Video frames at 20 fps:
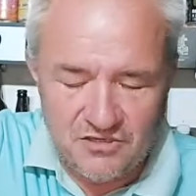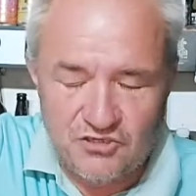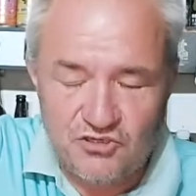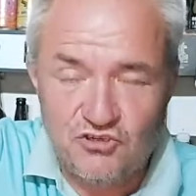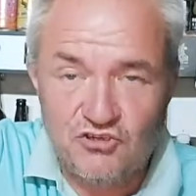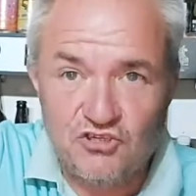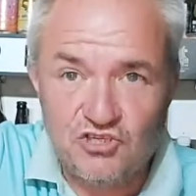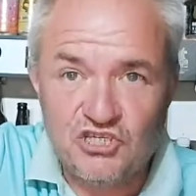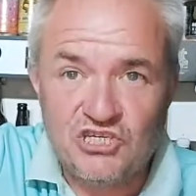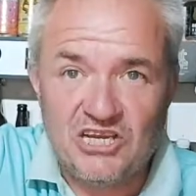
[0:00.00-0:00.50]

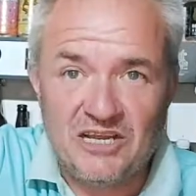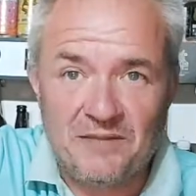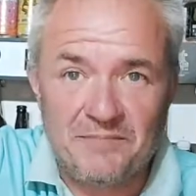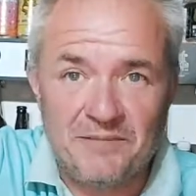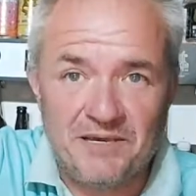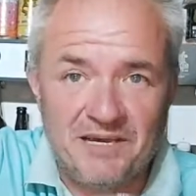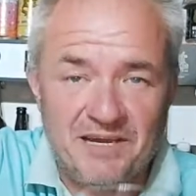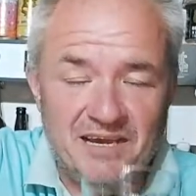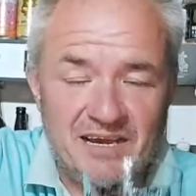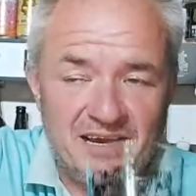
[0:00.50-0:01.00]
just chilling
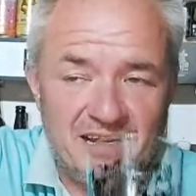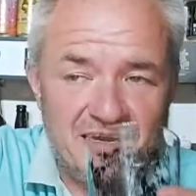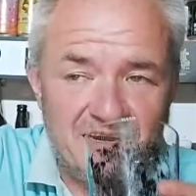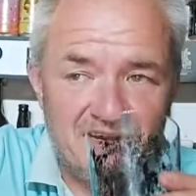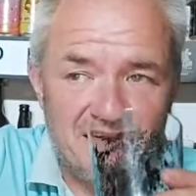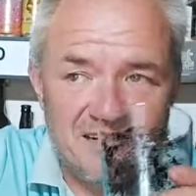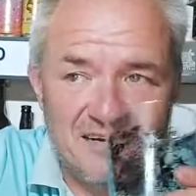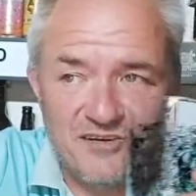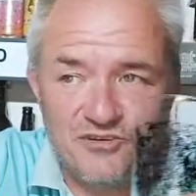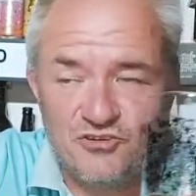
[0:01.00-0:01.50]
me out.
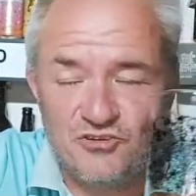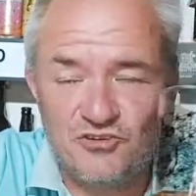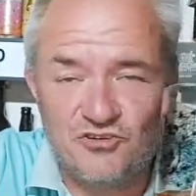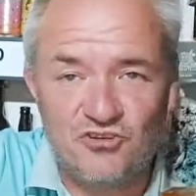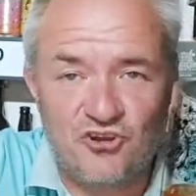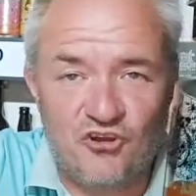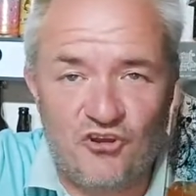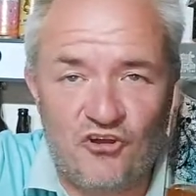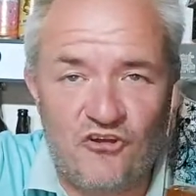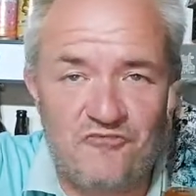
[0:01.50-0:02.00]
I can just
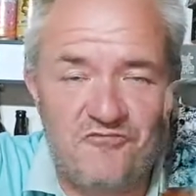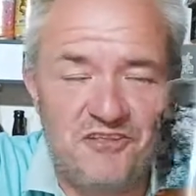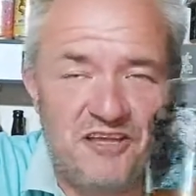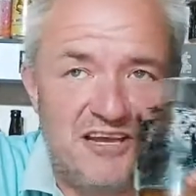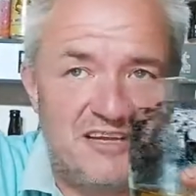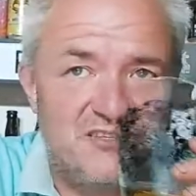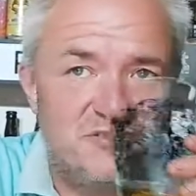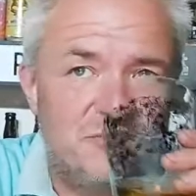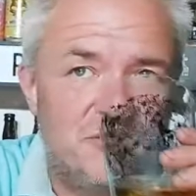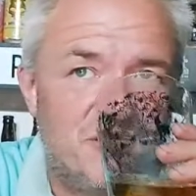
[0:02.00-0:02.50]
nod off now,
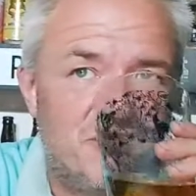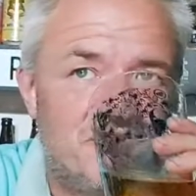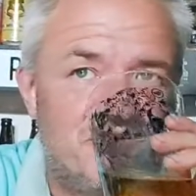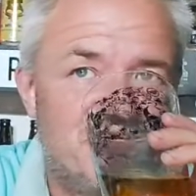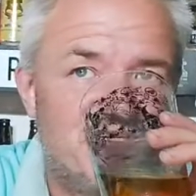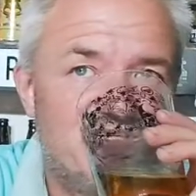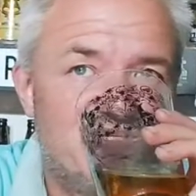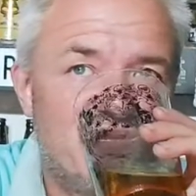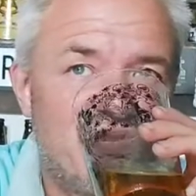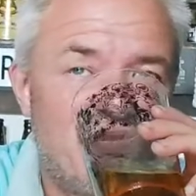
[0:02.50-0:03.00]
to be honest.